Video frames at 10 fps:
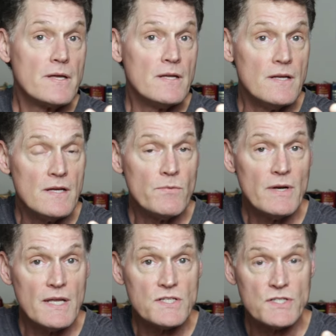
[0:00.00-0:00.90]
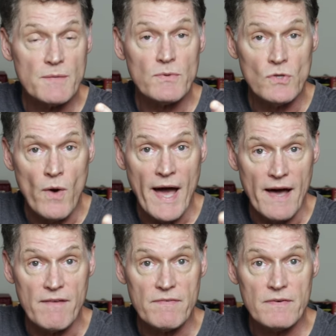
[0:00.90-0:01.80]
in any relationship you
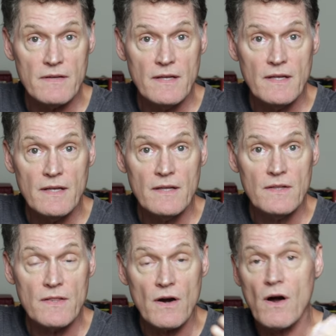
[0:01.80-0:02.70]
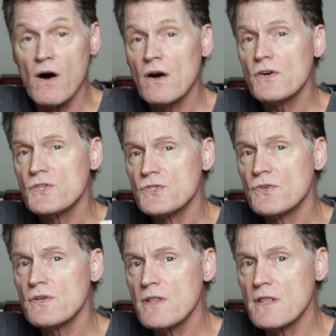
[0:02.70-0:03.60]
have, there are
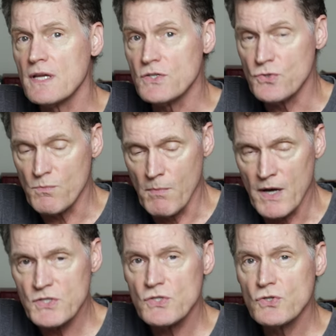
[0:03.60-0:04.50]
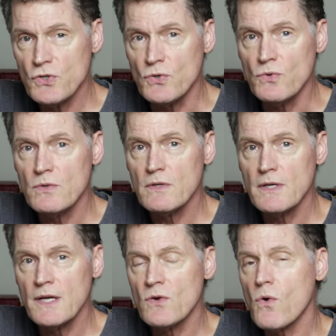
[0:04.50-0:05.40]
certain things you must do
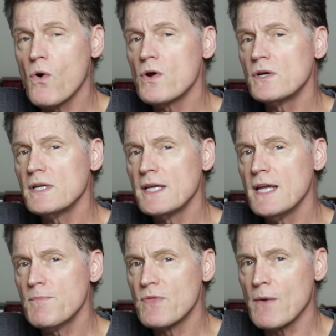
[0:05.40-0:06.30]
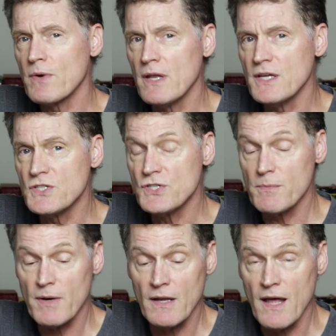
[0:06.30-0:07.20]
in order to keep that
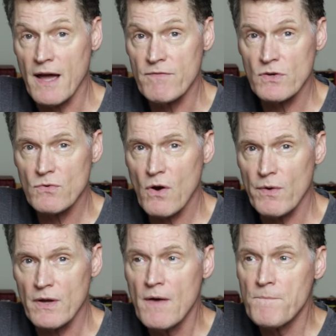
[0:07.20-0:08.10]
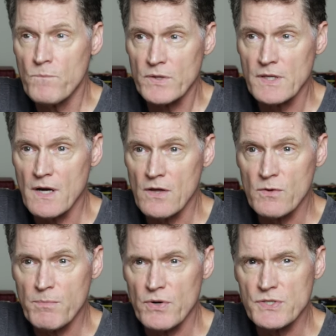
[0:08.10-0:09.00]
relationship alive and growing, what the
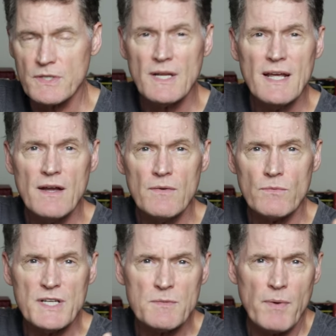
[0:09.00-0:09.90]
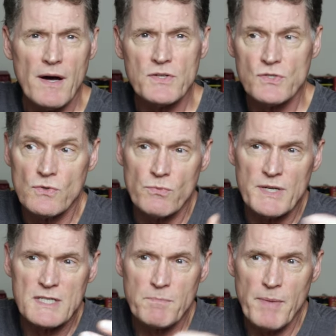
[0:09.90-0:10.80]
other person responds to,
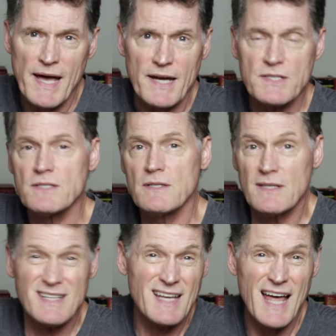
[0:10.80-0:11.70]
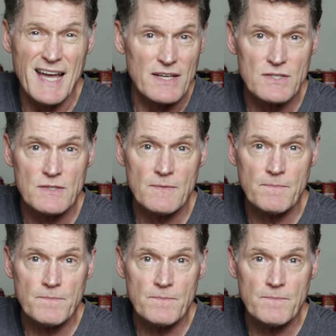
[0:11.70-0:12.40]
respects, and likes.